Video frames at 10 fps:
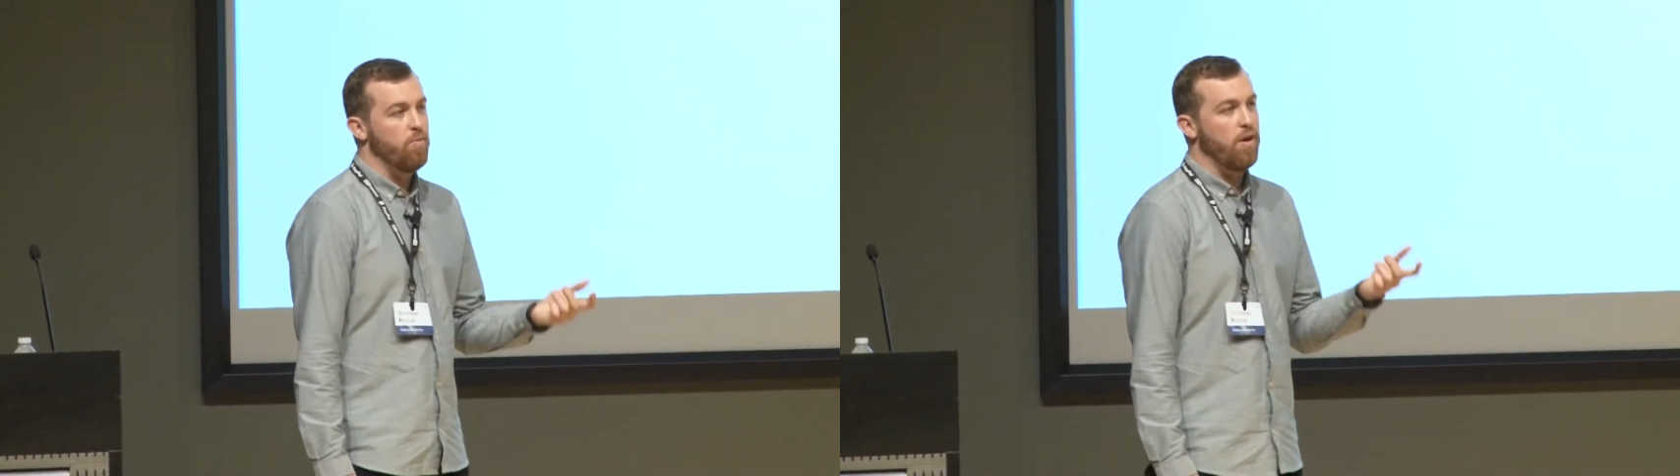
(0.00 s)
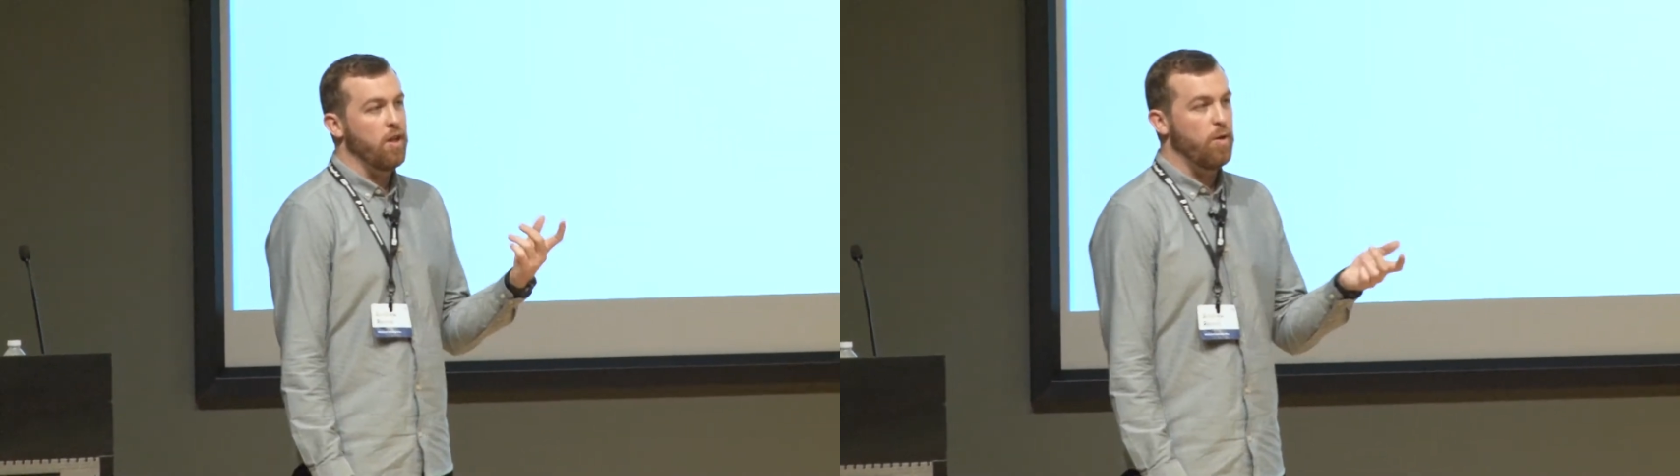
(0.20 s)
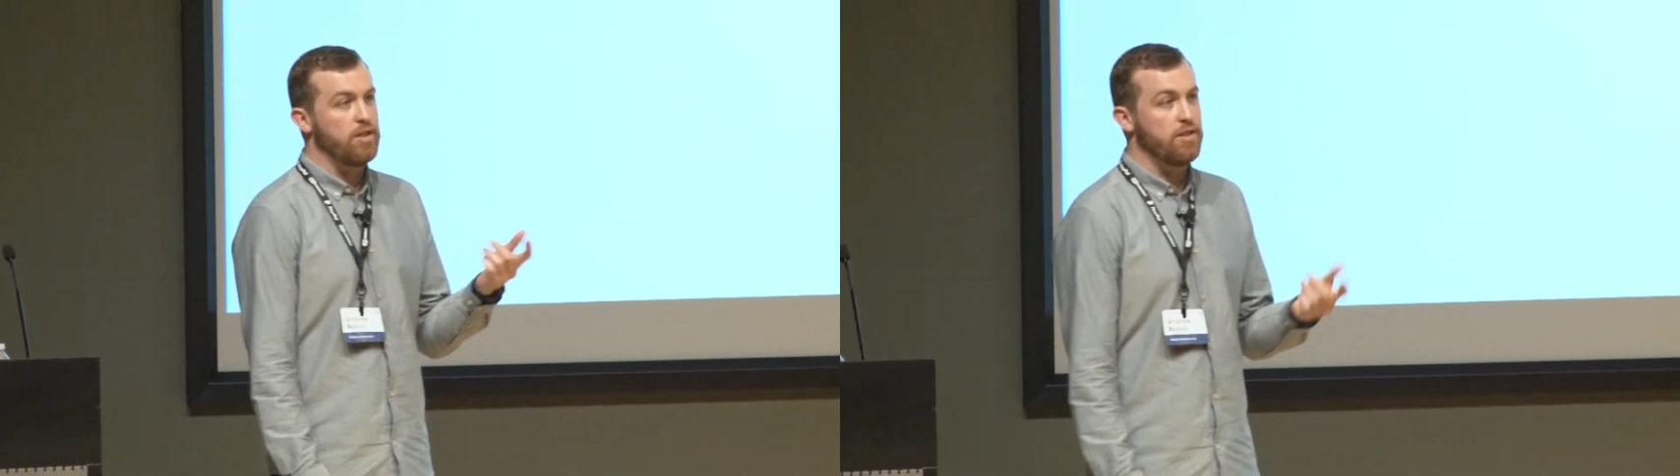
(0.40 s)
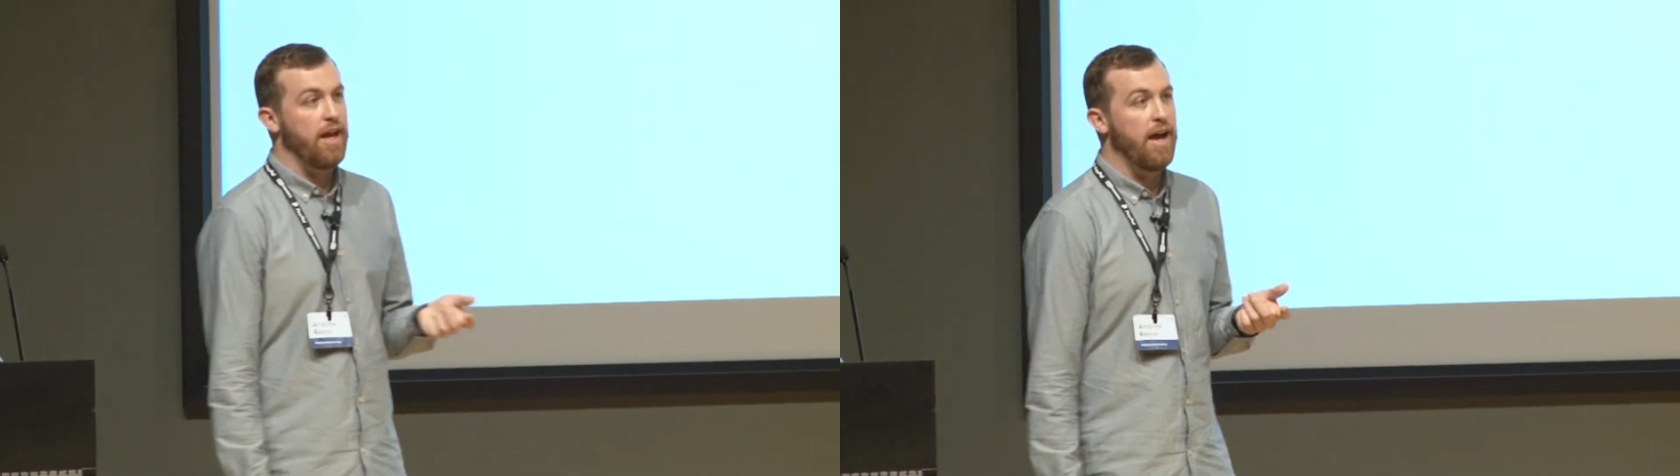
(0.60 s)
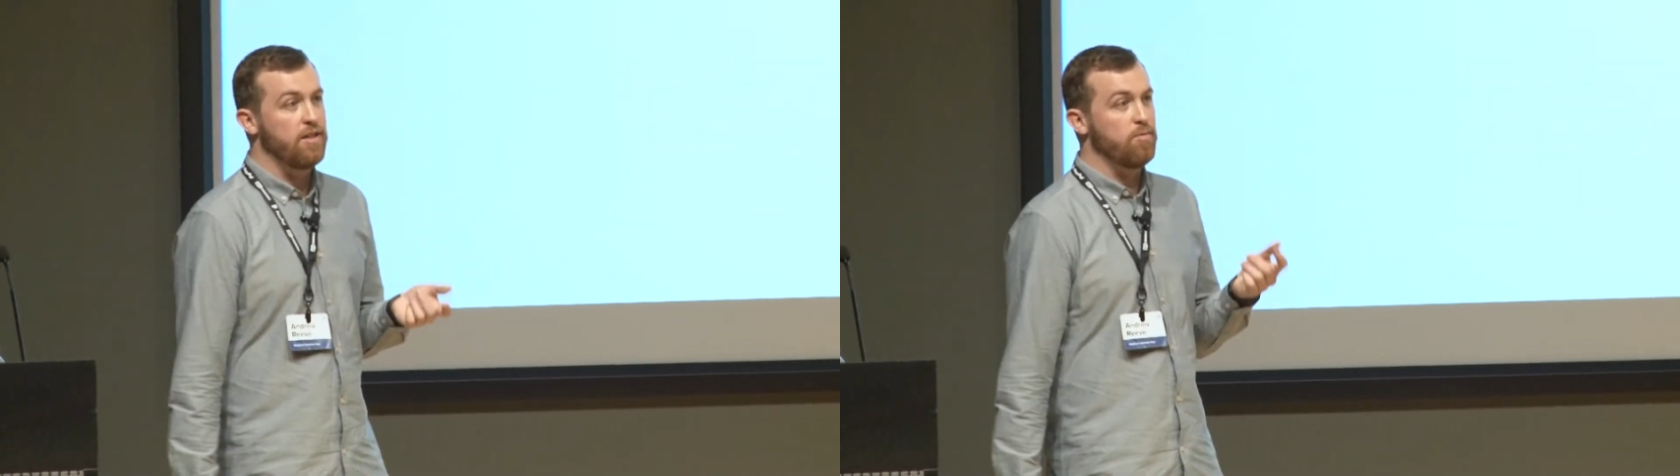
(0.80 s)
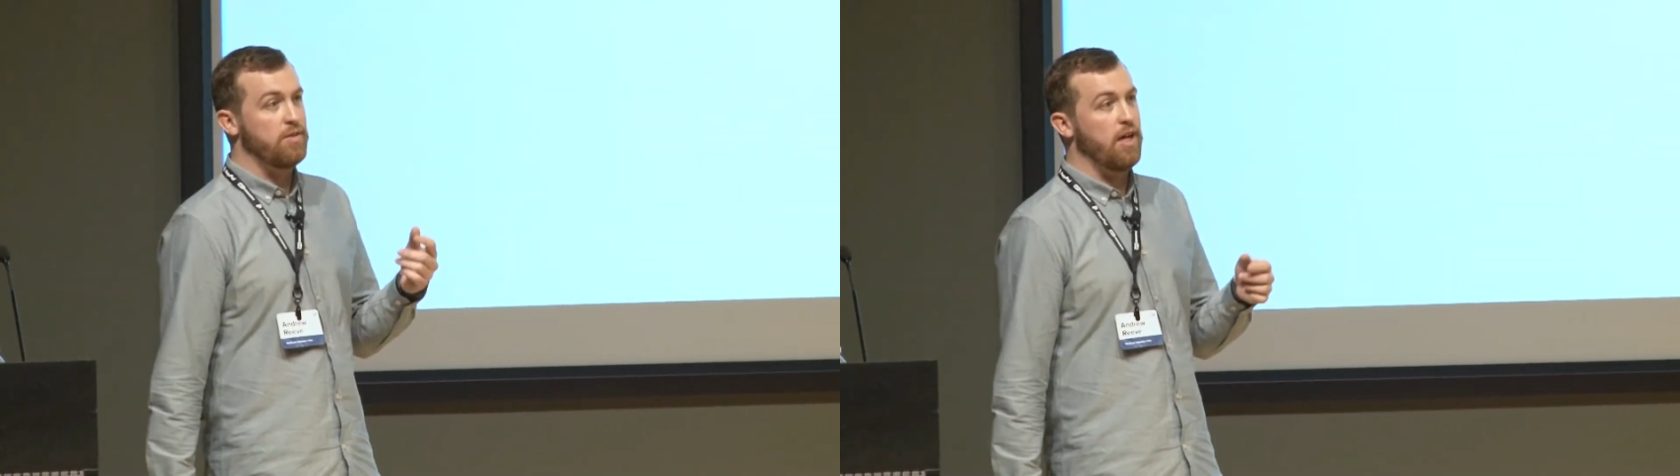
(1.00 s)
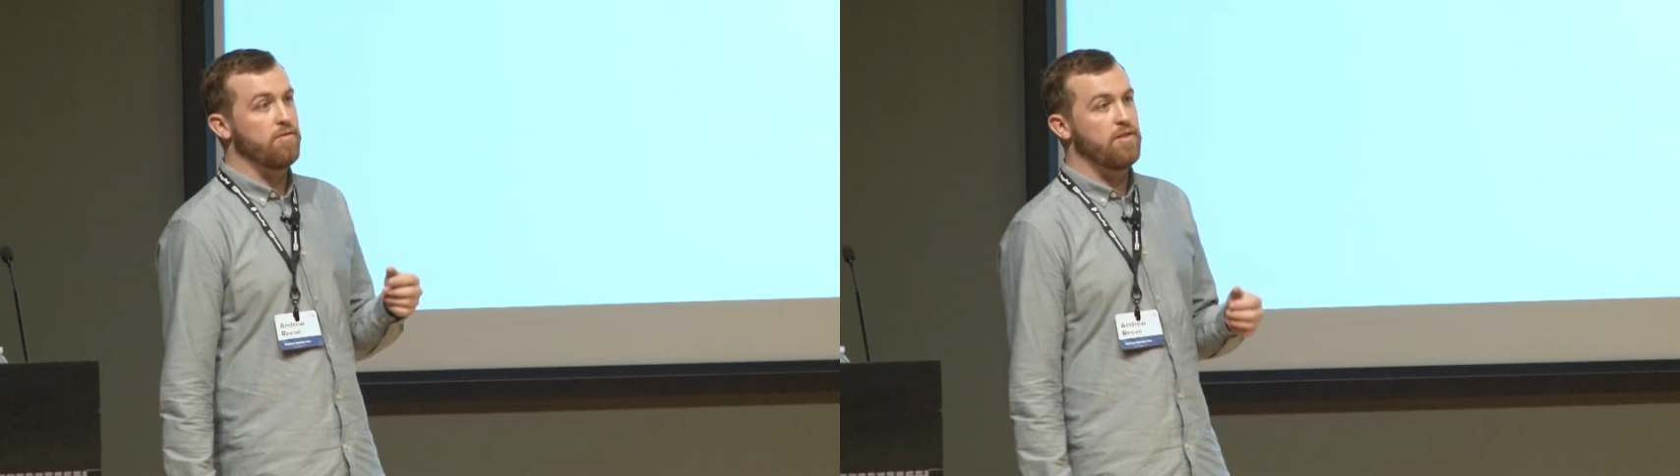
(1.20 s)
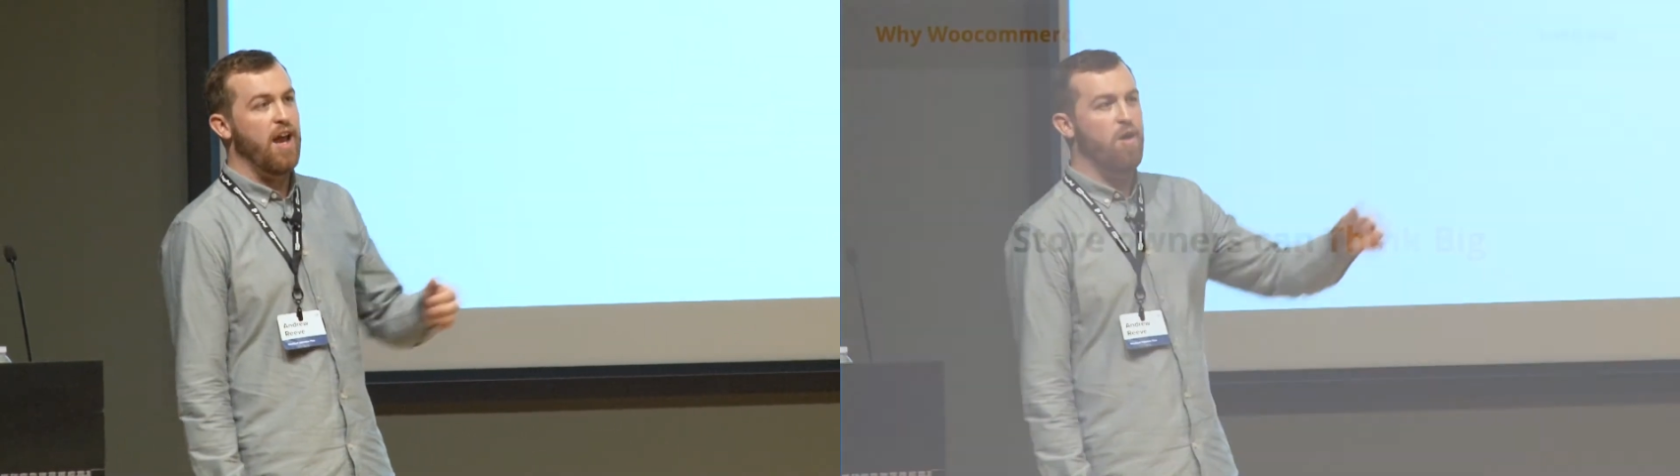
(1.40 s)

one of the questions they ask themselves is